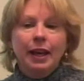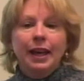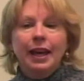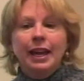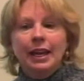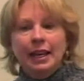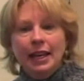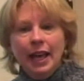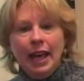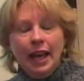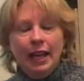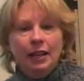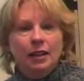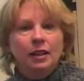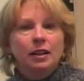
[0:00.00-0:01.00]
And
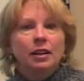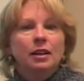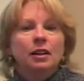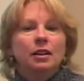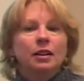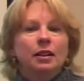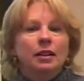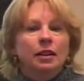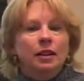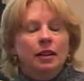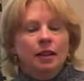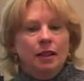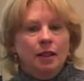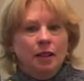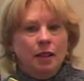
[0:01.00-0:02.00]
again,
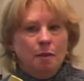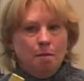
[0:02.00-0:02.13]
the